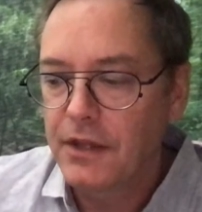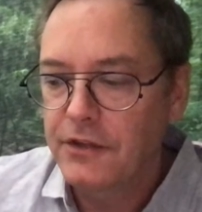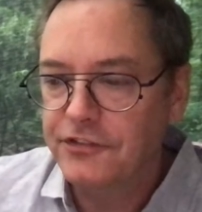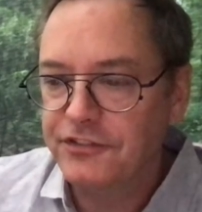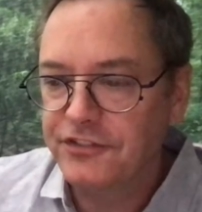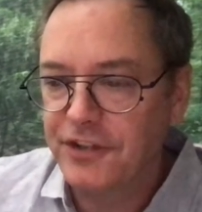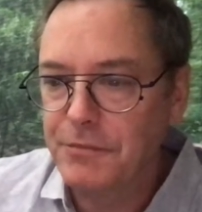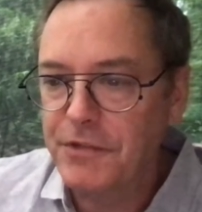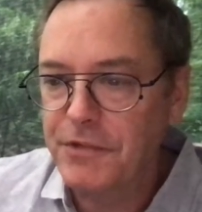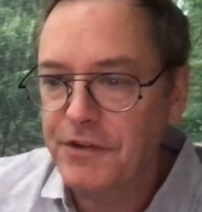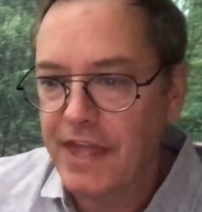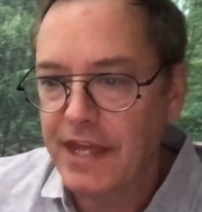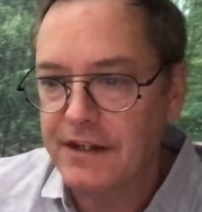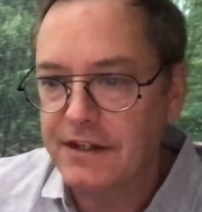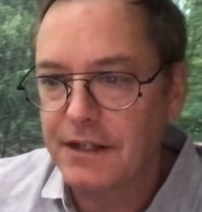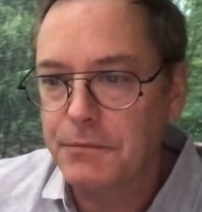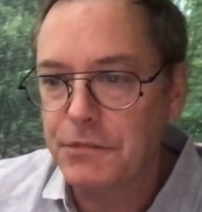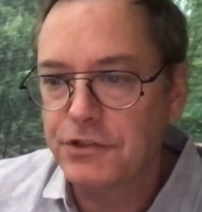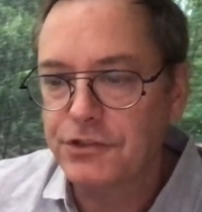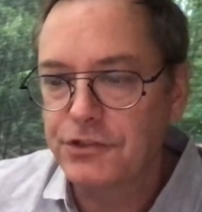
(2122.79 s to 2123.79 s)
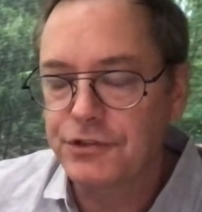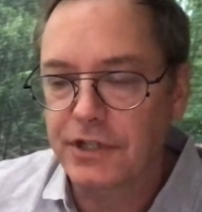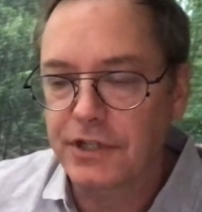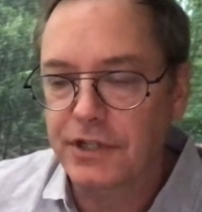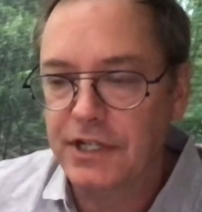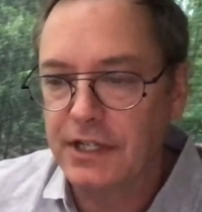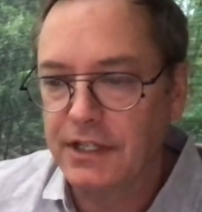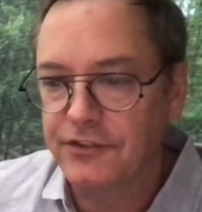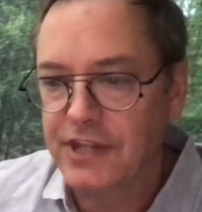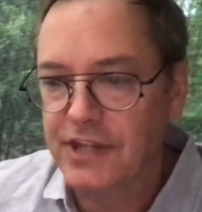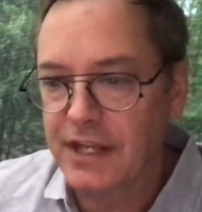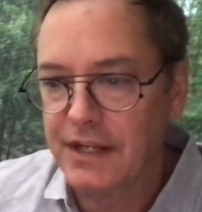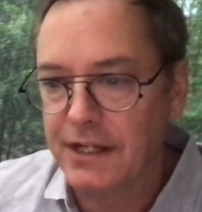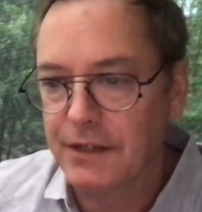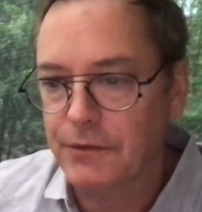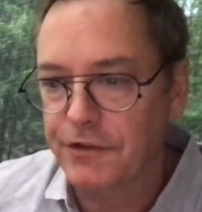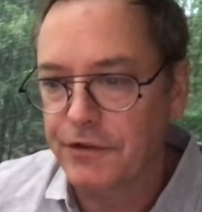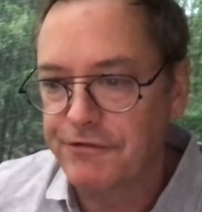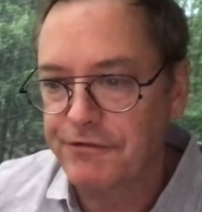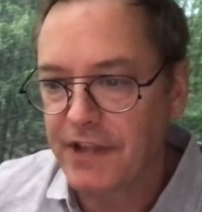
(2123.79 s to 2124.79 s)
some of that imagery is
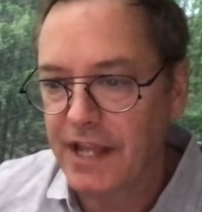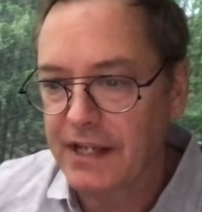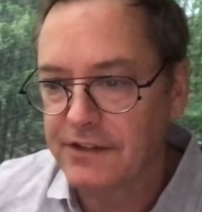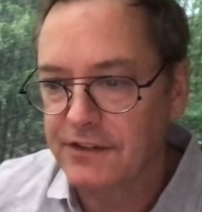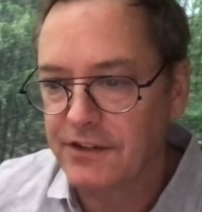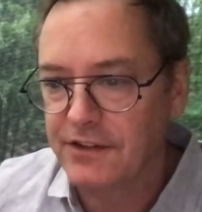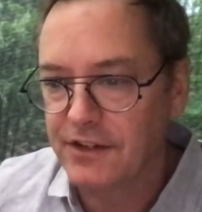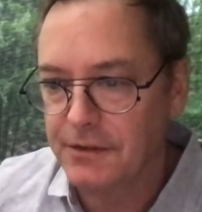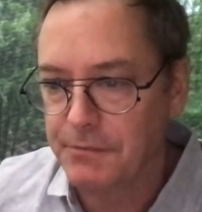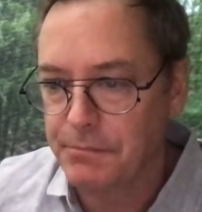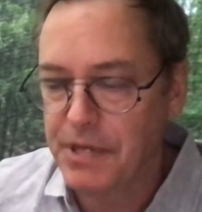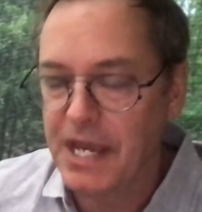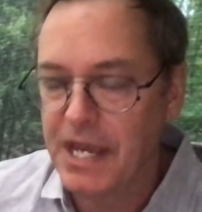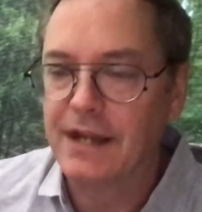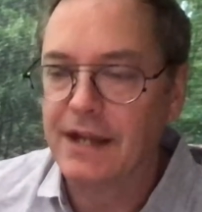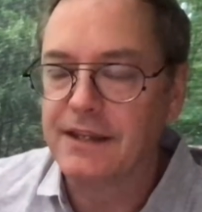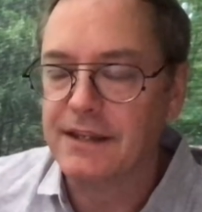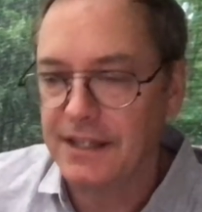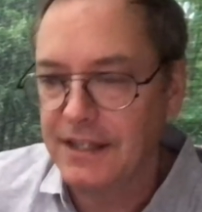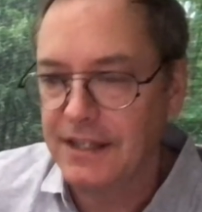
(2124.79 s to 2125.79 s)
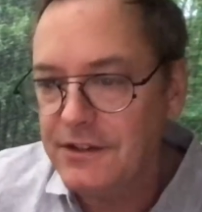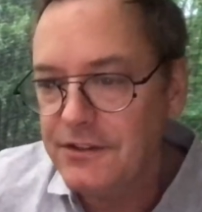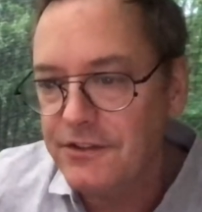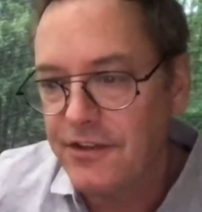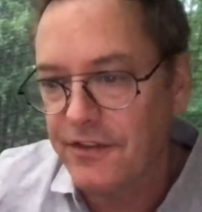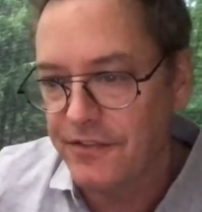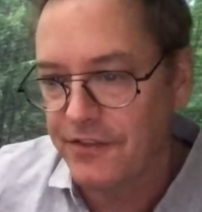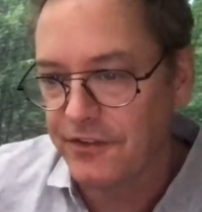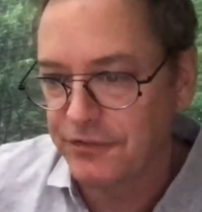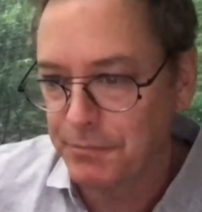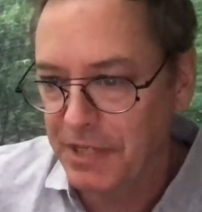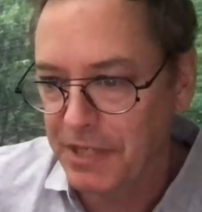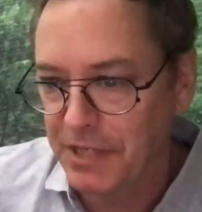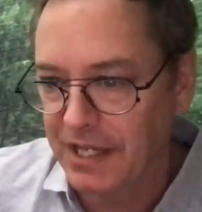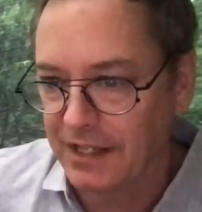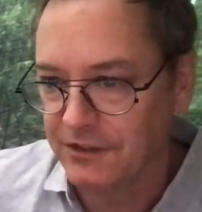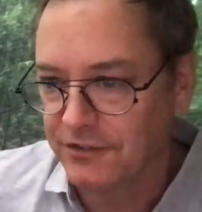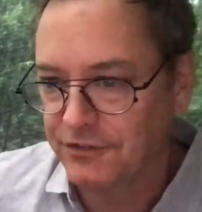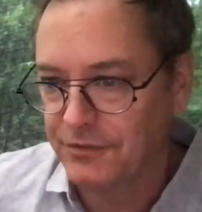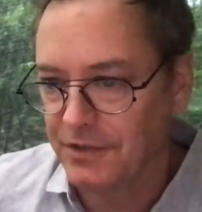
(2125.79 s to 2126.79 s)
getting reflected back into the
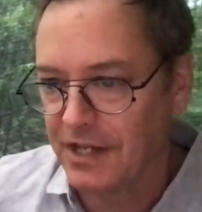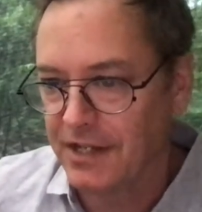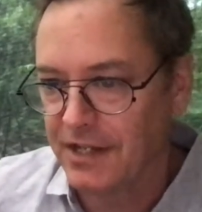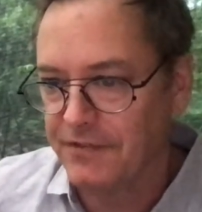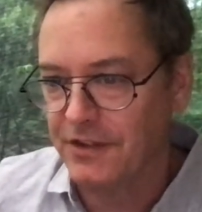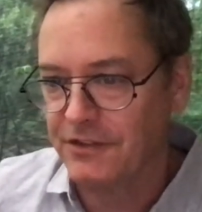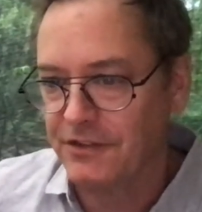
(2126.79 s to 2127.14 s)
space, right?